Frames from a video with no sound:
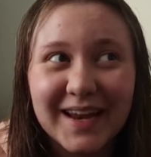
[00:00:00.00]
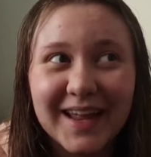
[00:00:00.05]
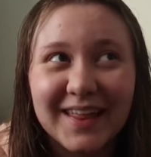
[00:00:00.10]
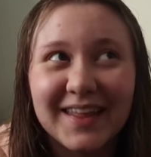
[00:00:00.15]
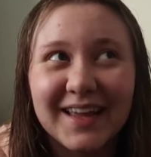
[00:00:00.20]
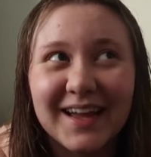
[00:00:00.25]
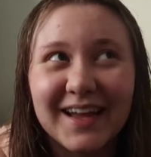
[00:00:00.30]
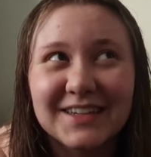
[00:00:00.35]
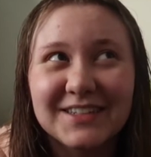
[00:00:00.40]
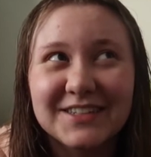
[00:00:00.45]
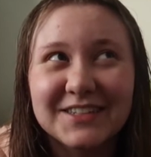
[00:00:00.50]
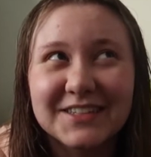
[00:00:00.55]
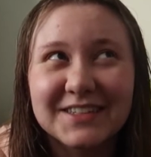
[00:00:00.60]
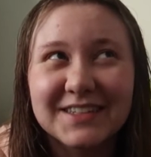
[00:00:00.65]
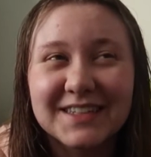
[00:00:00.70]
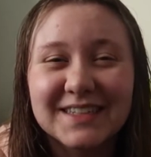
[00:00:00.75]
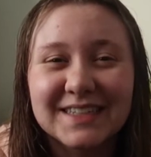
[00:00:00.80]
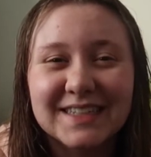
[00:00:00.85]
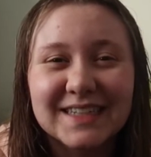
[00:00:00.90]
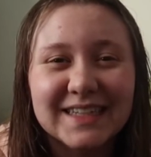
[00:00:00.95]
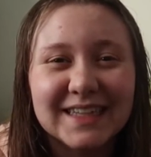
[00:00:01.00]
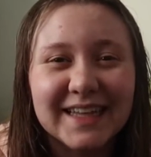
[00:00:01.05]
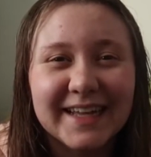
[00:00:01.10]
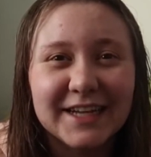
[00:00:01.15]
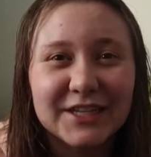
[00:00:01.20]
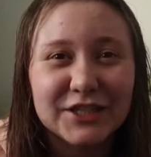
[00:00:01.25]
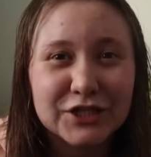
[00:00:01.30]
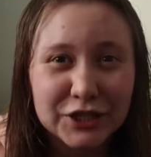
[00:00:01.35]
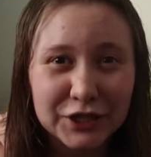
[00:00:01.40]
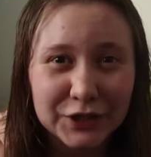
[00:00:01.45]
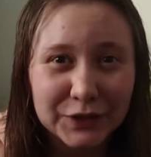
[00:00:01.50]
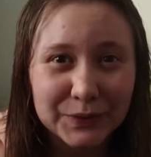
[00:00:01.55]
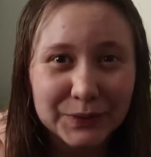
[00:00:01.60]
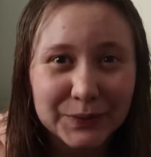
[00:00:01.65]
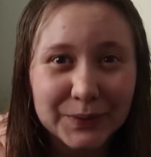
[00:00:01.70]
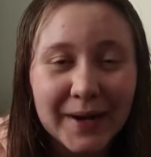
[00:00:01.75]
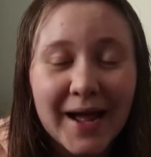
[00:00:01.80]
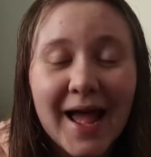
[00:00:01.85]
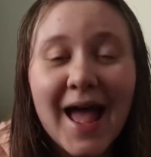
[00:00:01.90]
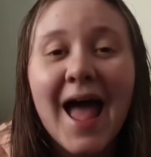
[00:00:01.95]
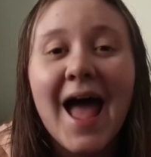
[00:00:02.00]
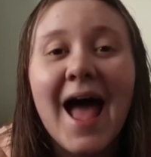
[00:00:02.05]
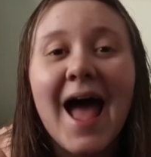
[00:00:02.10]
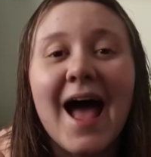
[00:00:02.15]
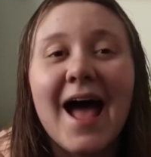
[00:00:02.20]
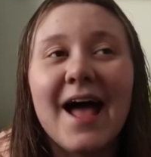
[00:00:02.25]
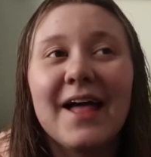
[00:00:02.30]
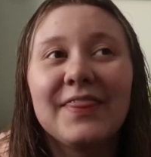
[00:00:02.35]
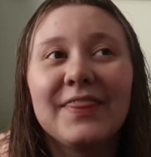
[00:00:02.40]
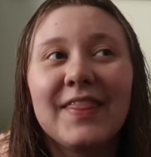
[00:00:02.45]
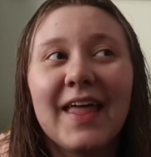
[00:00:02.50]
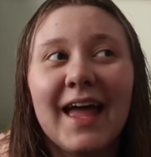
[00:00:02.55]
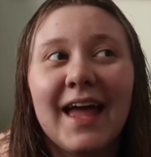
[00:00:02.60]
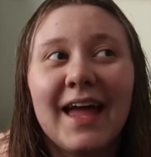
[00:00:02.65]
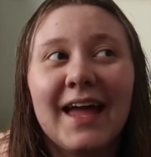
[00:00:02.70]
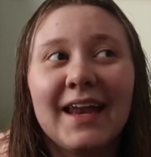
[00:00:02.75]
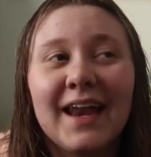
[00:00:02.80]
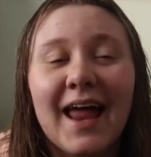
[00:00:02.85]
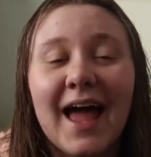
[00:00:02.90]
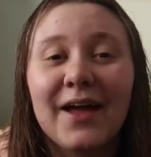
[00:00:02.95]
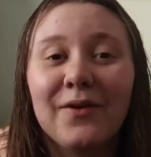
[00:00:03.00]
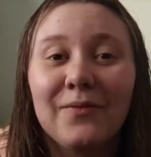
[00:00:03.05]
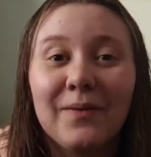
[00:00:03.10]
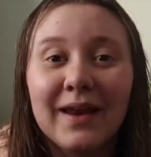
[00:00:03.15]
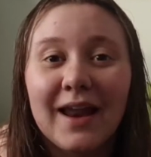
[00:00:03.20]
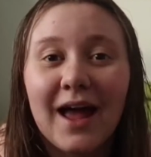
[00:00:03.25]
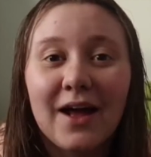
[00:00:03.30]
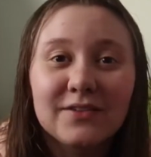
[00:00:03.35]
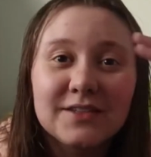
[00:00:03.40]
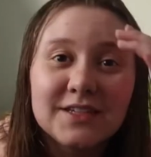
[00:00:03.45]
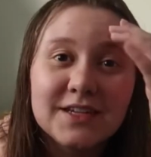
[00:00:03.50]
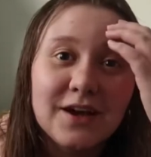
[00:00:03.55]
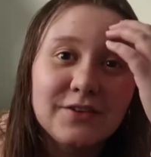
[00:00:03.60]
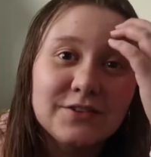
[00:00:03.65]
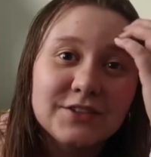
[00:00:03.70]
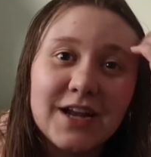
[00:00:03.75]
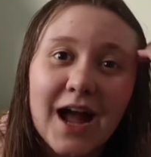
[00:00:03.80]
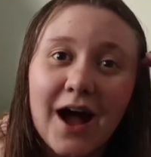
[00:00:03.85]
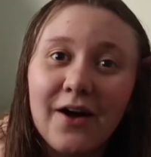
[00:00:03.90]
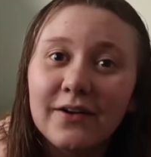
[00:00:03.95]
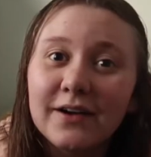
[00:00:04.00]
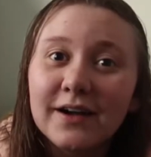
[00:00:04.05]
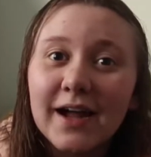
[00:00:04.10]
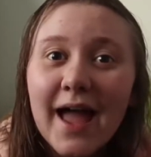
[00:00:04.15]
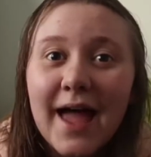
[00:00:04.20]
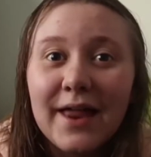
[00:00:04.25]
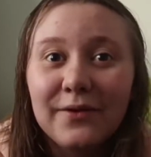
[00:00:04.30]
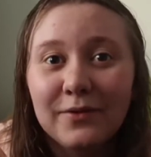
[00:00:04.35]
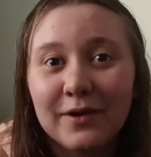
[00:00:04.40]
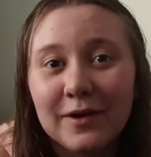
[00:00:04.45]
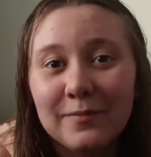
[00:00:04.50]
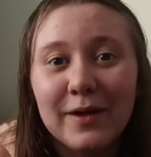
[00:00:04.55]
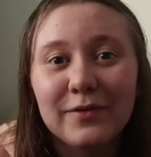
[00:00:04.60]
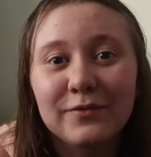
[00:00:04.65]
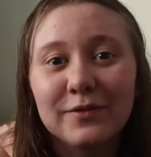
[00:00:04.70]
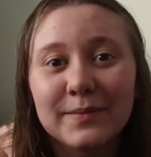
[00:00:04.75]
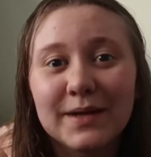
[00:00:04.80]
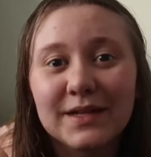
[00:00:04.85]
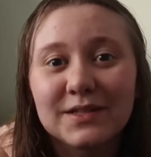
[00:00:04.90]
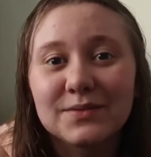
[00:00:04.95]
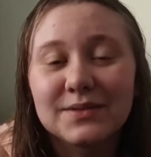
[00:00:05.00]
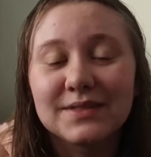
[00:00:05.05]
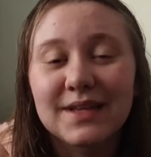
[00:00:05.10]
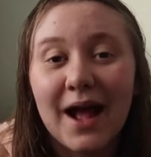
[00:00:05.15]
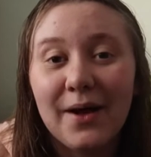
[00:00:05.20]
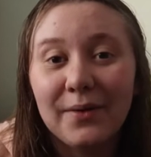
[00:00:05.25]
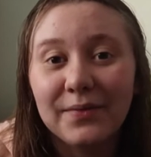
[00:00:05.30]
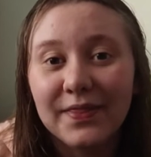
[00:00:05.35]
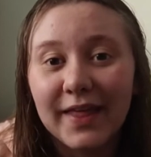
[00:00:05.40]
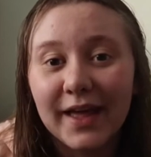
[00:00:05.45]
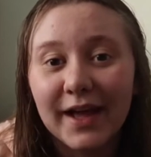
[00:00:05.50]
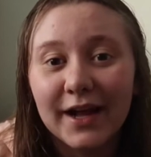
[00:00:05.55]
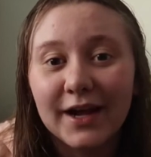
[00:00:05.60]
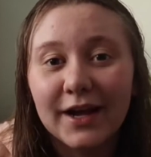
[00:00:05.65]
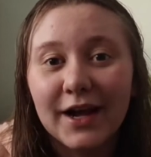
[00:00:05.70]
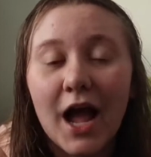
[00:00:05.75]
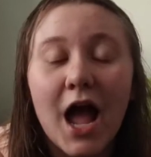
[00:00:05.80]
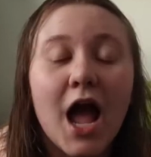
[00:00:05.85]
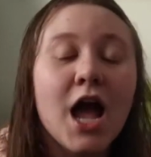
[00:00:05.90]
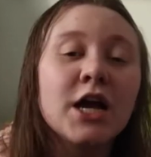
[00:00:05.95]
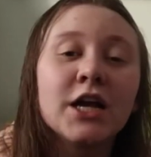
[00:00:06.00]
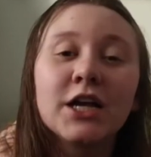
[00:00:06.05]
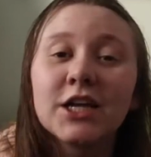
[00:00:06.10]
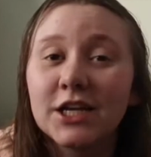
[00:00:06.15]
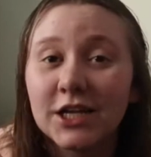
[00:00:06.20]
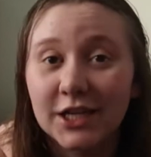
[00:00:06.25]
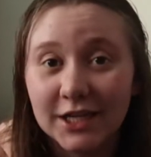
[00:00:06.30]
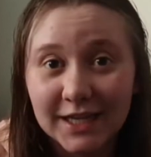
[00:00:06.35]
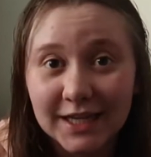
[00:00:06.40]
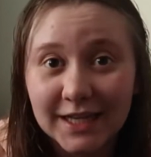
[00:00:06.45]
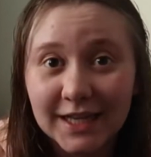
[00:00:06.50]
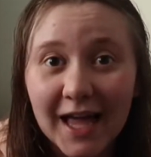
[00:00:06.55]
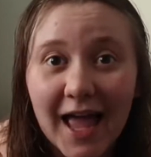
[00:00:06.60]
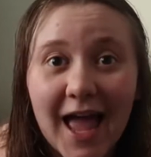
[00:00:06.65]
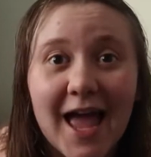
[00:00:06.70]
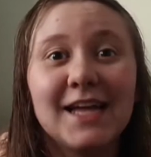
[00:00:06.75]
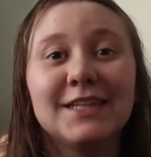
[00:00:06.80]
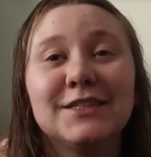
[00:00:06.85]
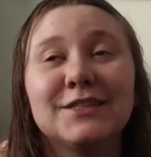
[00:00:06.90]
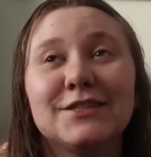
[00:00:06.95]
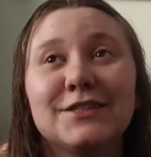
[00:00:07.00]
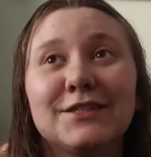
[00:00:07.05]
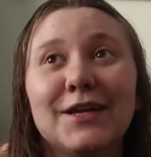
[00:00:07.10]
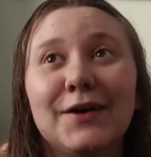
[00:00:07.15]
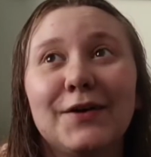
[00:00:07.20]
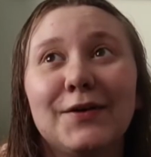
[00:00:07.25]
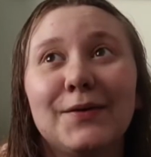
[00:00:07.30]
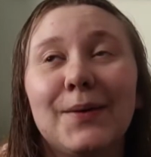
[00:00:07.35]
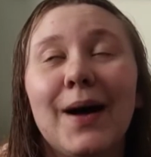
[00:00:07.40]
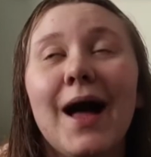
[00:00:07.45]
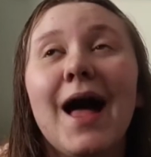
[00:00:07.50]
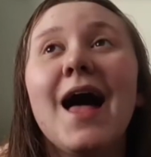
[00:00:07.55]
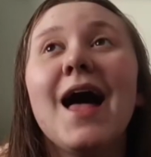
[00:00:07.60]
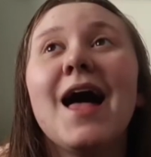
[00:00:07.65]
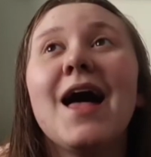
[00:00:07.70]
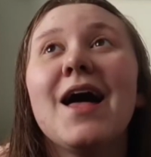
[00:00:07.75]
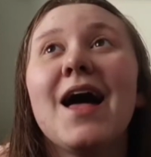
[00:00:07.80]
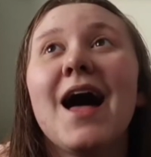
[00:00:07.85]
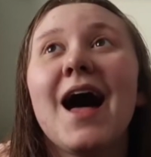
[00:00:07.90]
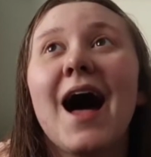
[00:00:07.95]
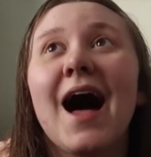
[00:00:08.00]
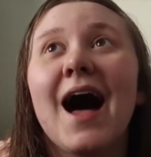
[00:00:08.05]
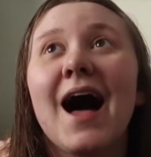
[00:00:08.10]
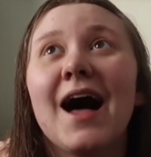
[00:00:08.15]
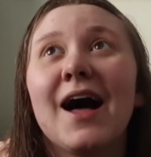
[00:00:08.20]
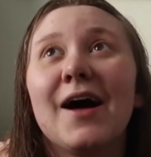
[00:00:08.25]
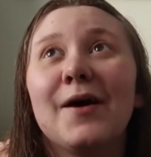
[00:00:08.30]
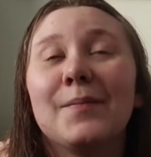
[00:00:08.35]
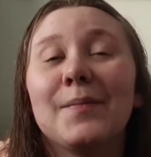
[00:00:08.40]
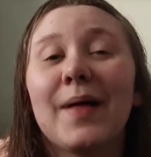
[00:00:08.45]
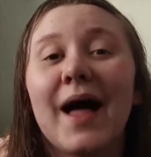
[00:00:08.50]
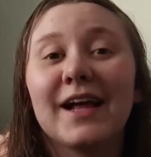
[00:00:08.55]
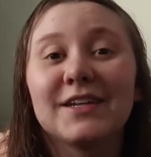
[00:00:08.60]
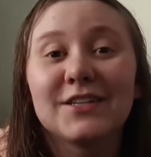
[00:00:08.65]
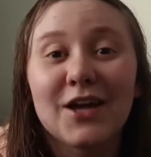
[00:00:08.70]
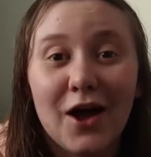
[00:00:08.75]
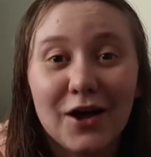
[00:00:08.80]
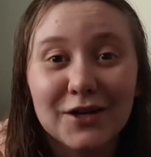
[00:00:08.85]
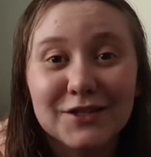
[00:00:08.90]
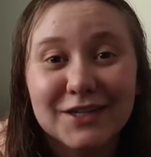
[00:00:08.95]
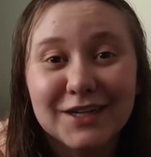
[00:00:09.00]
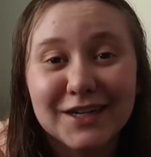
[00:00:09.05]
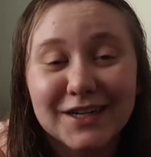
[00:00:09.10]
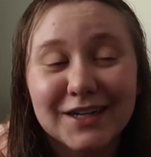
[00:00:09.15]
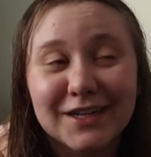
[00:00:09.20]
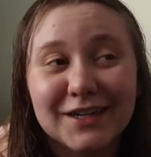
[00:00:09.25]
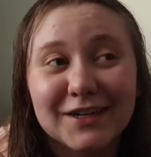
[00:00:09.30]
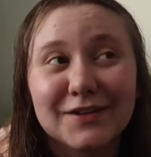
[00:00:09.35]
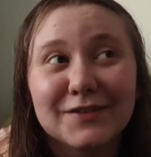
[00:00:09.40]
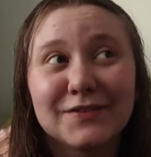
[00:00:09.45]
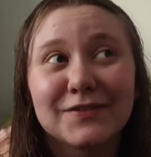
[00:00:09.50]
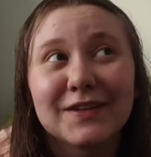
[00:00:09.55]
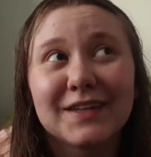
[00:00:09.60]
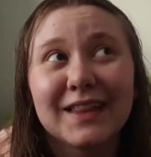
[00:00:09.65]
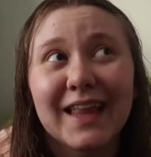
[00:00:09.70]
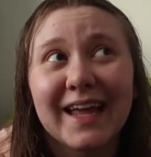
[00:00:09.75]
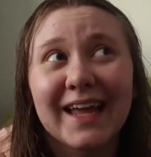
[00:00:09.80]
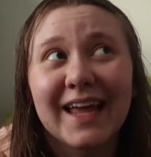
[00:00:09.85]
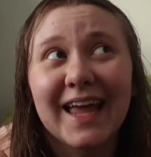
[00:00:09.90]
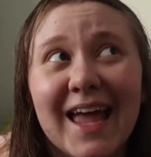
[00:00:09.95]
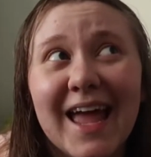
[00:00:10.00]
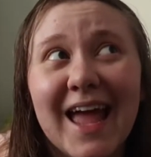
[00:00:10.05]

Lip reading: I think I chilled until like 2, and then I went out to go shower, and one of my roommates was out there cooking, and so I talked to her for like